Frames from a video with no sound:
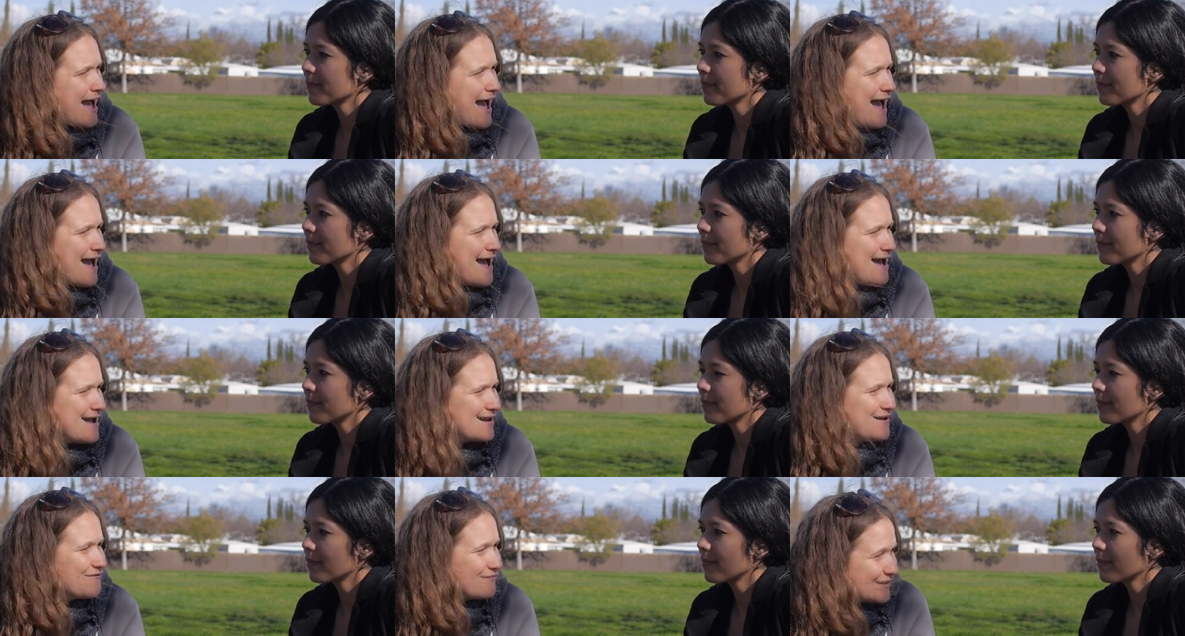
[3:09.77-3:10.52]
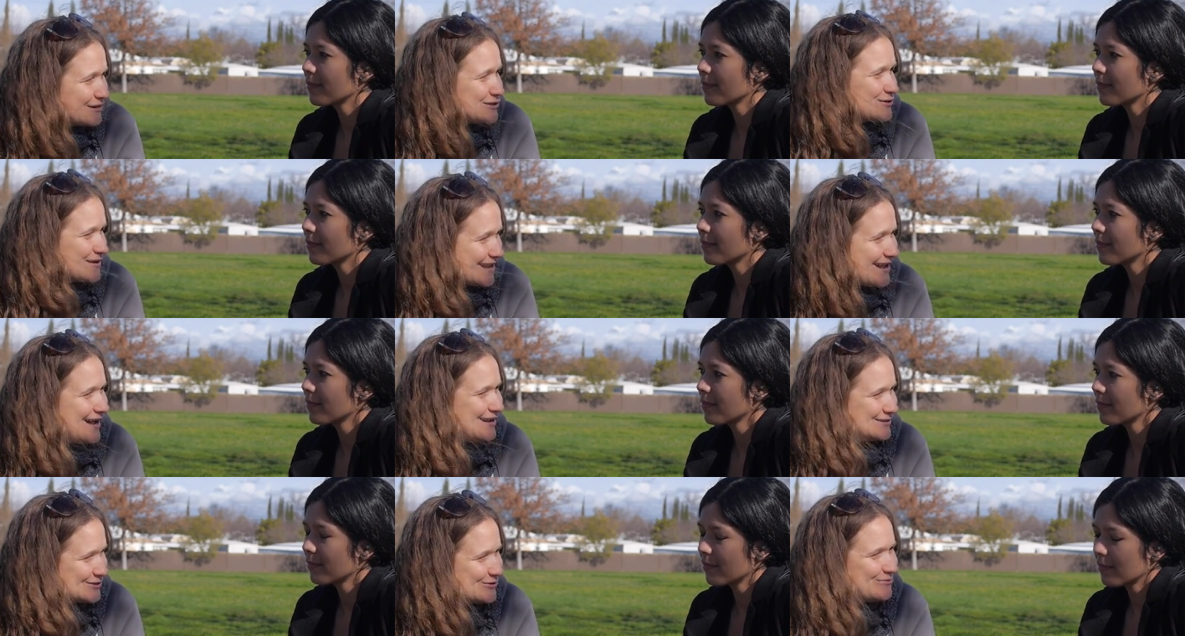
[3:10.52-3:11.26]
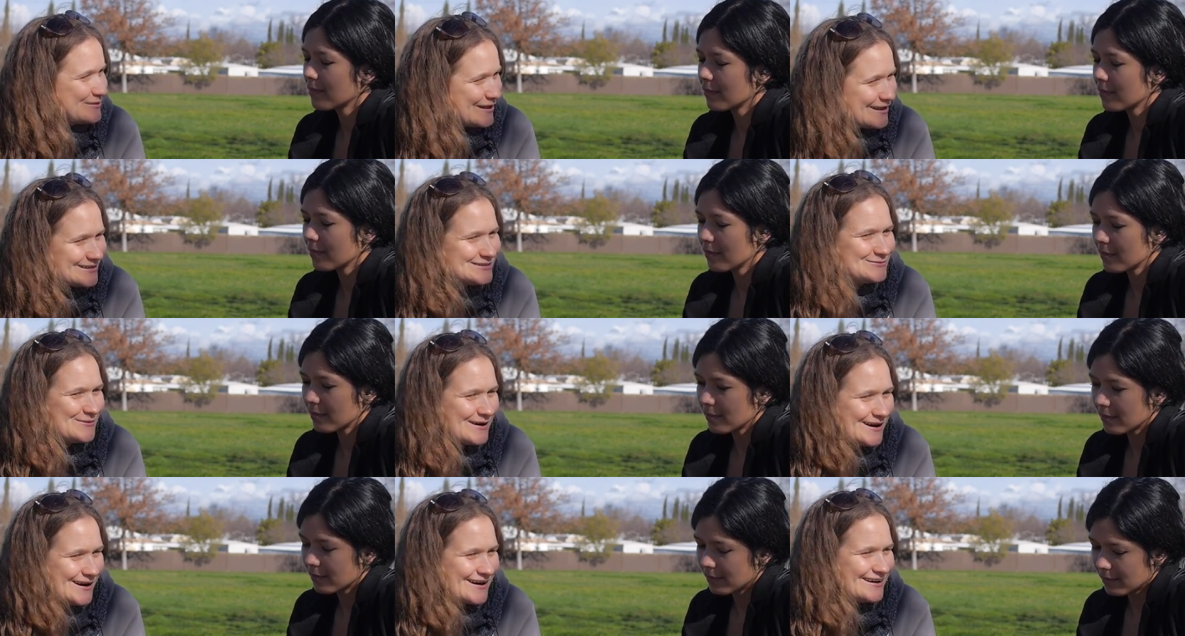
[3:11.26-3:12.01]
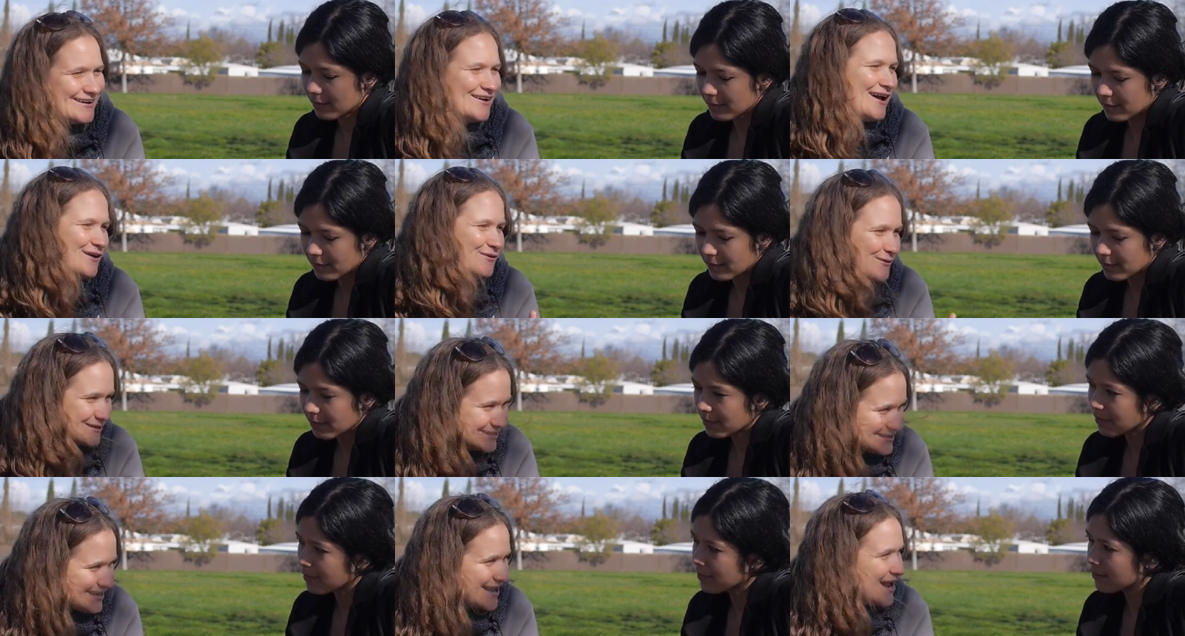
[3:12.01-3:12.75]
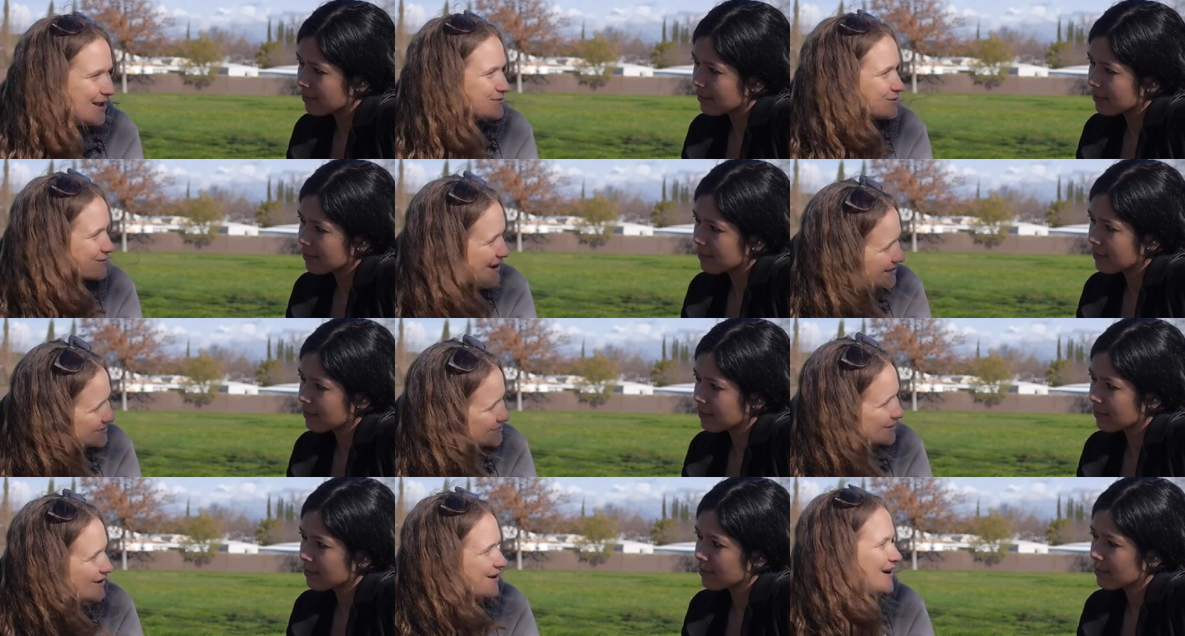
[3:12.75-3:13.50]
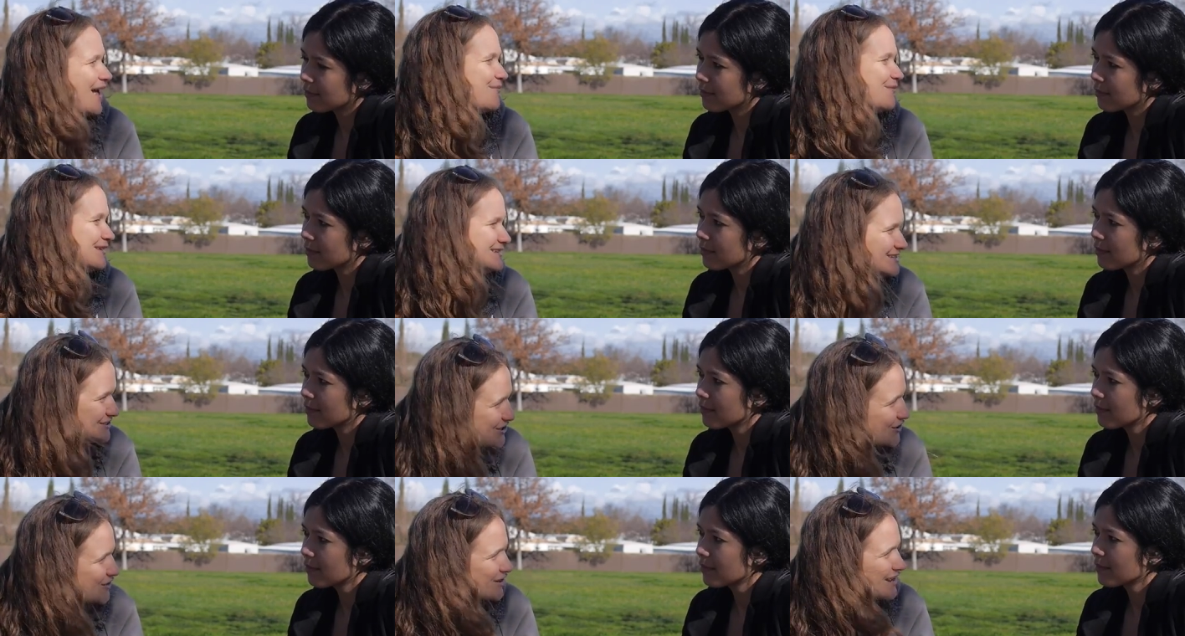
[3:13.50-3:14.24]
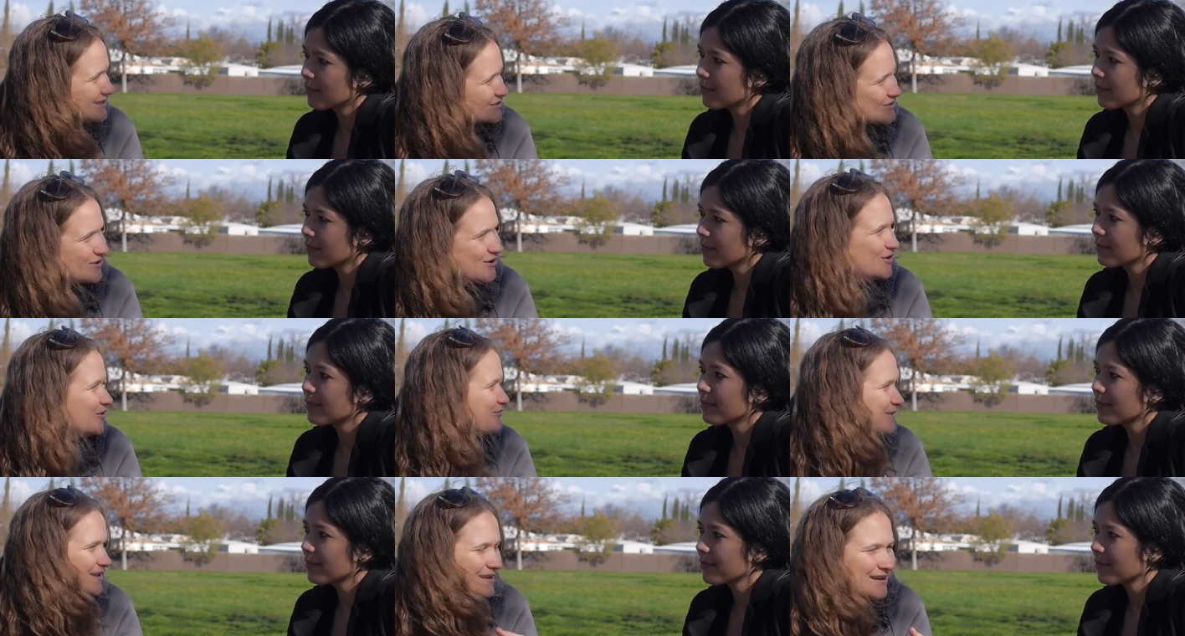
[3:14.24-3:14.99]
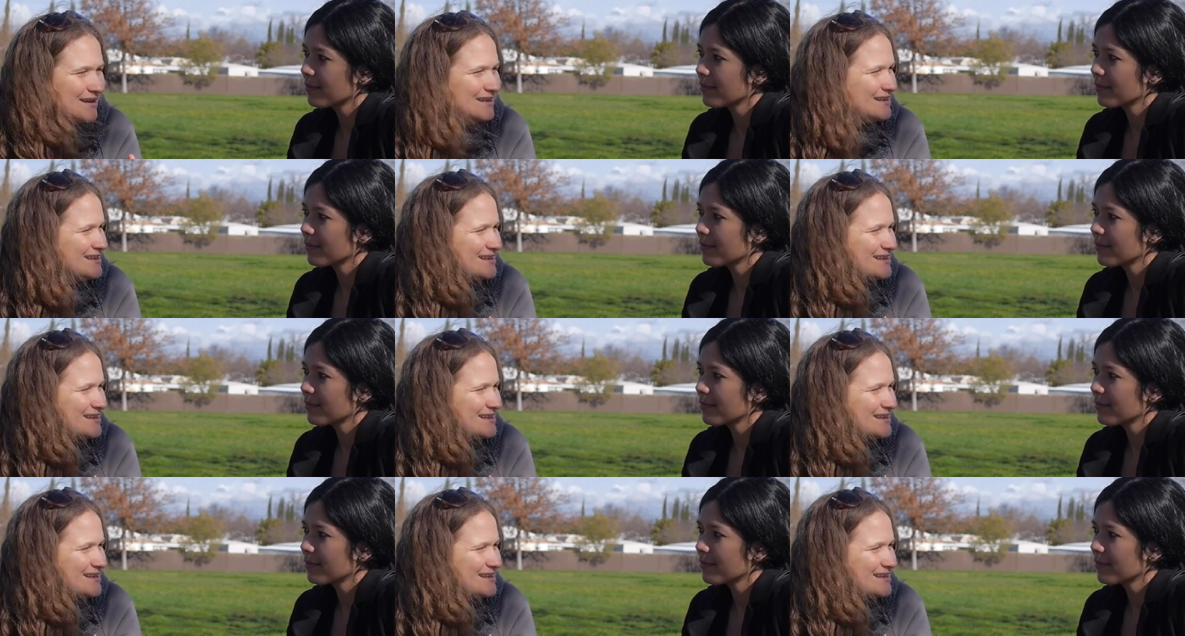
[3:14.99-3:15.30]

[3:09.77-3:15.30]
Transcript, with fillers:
Speaker 1: and eventually got to a place where I'd worked as a camp director, got my teaching credential, been